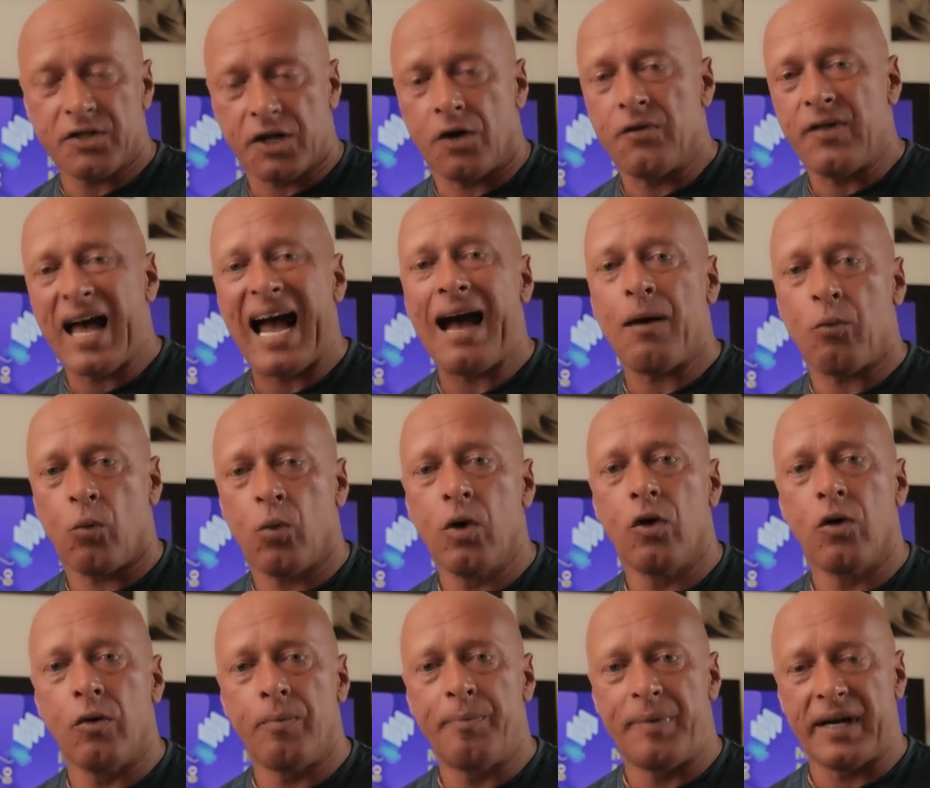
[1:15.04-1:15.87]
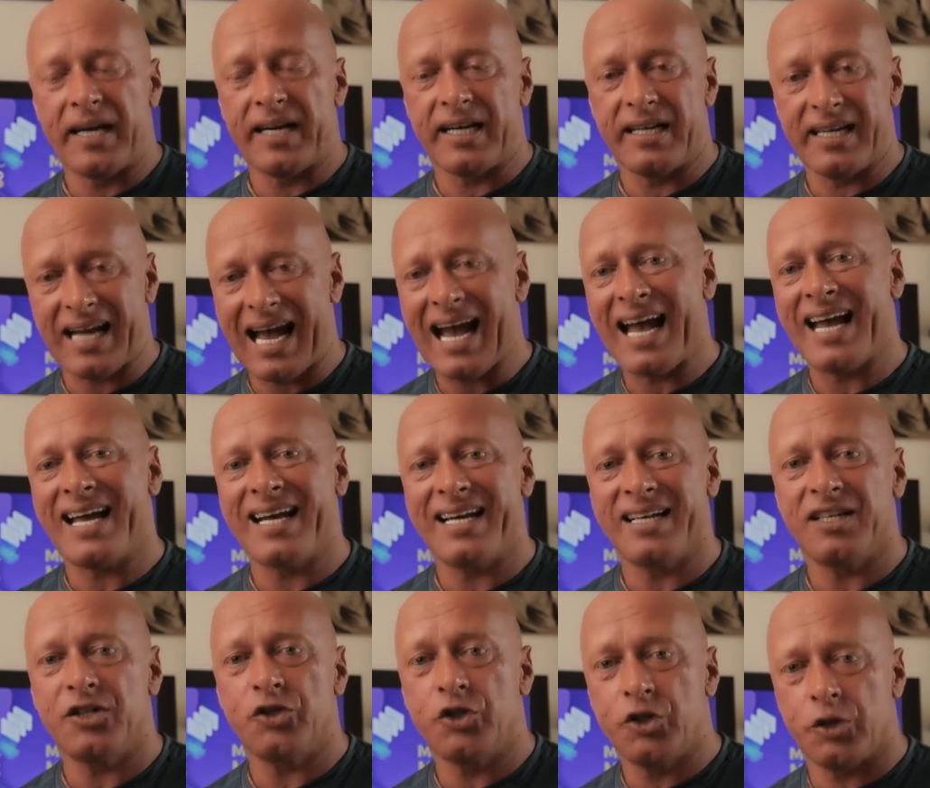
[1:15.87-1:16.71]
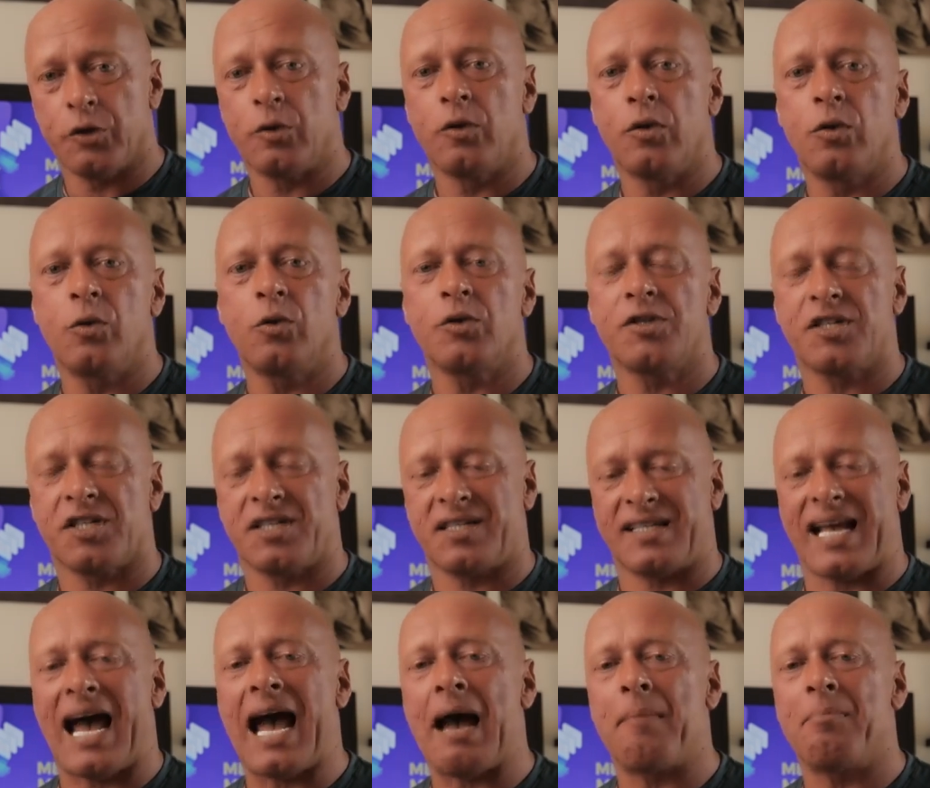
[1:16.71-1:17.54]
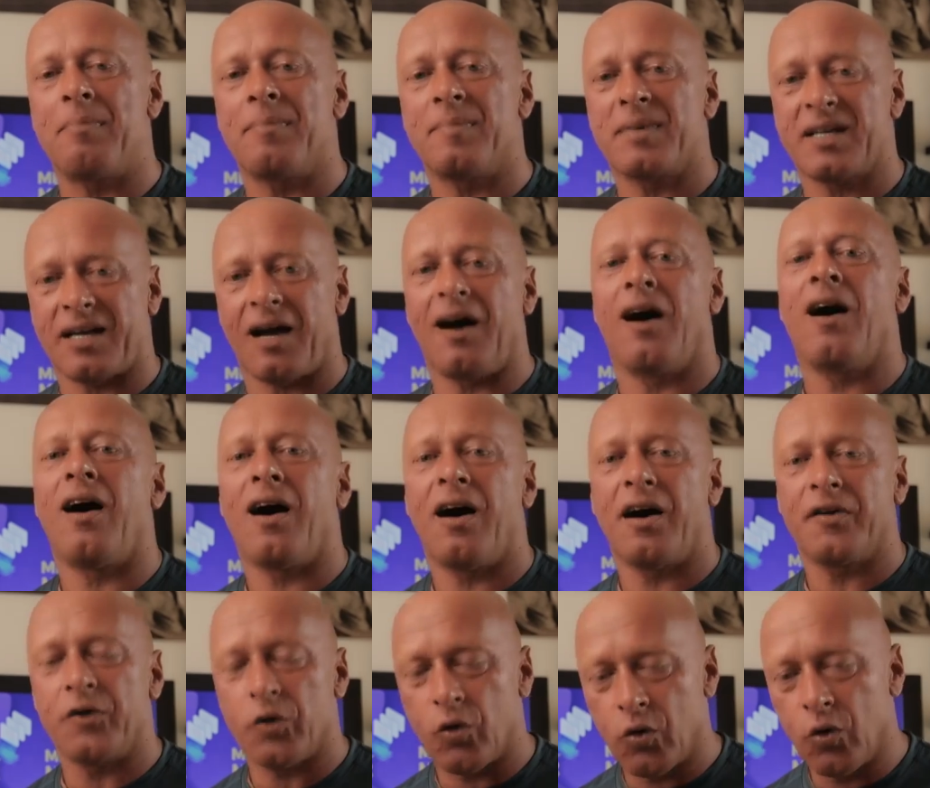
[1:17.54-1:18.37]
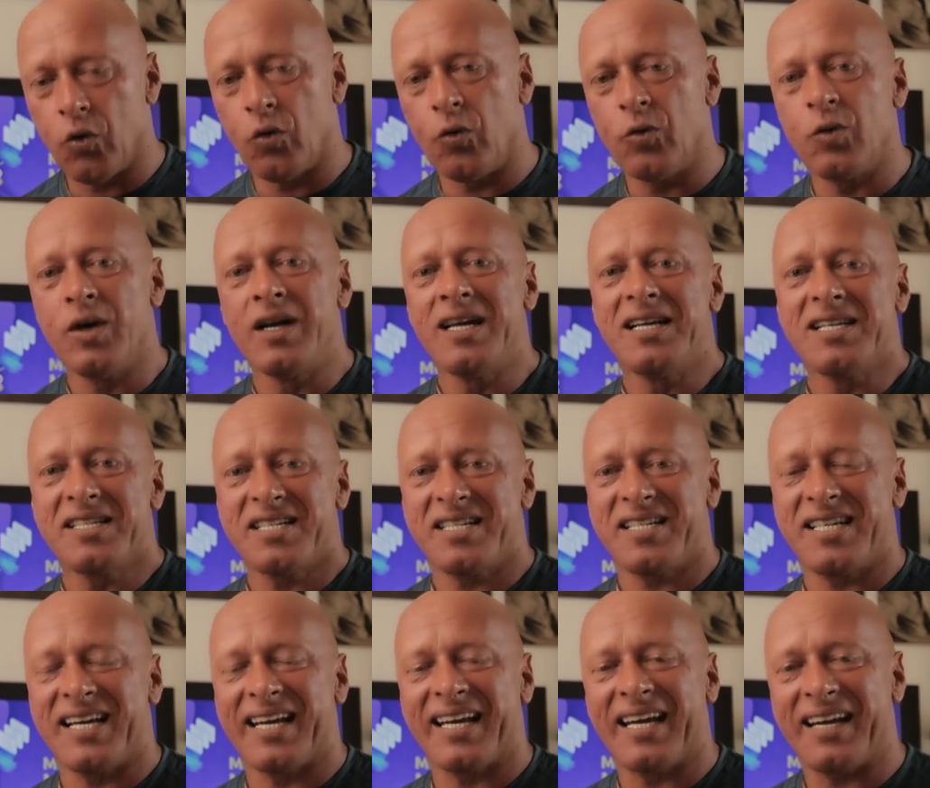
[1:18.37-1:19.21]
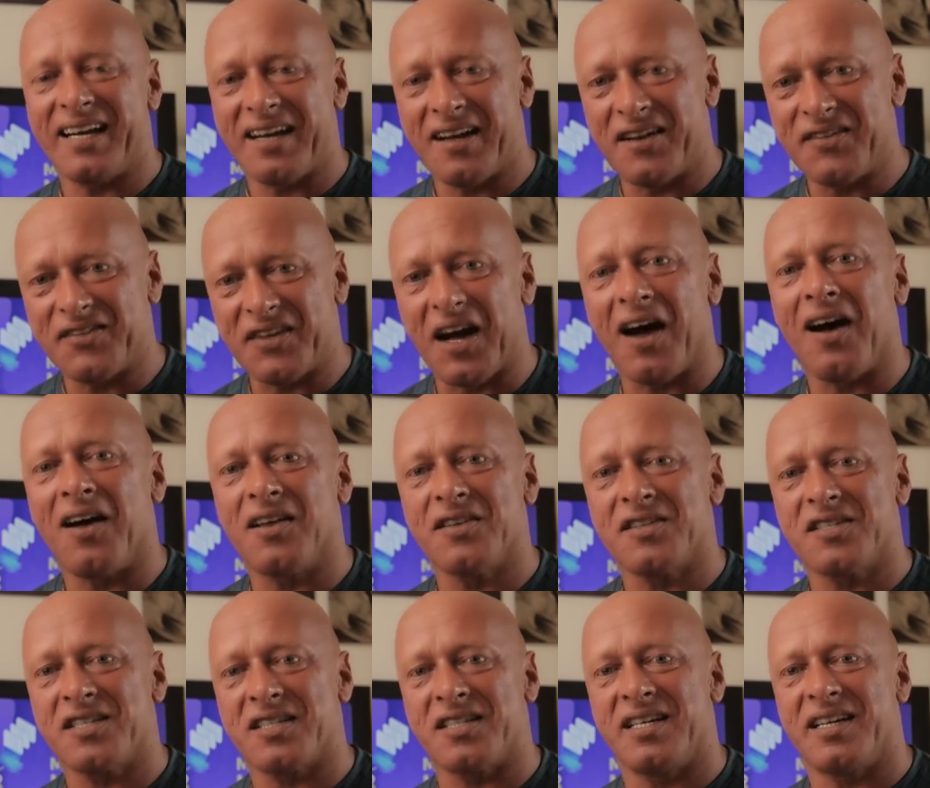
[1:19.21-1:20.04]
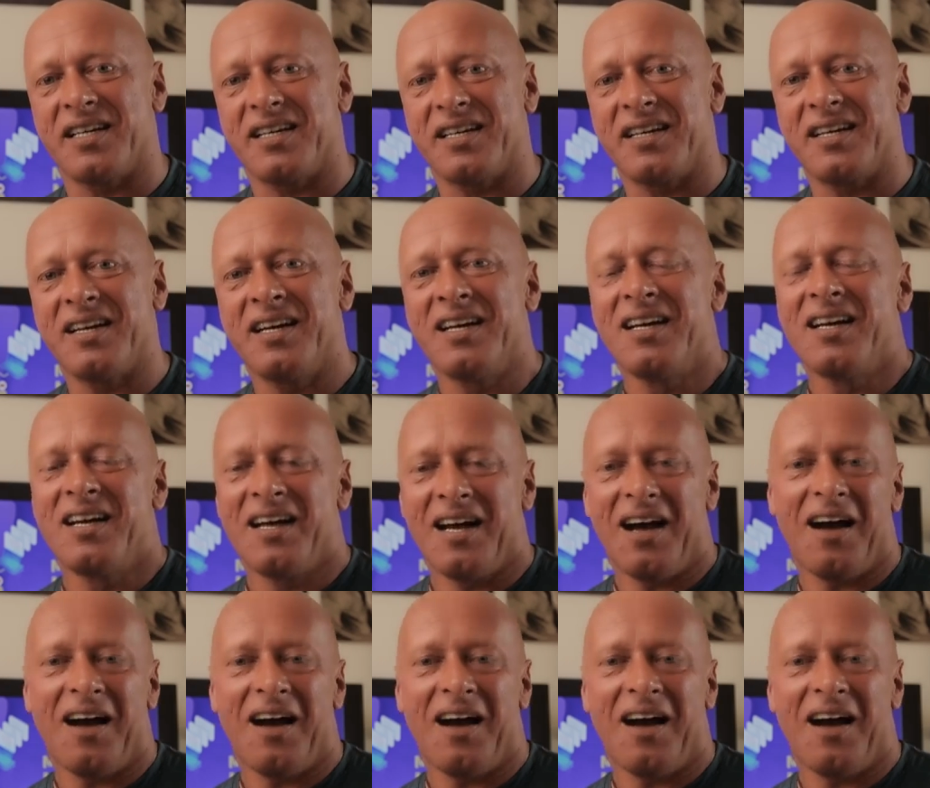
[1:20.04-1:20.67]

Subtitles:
So that will be a dual stamp card, all singing and dancing,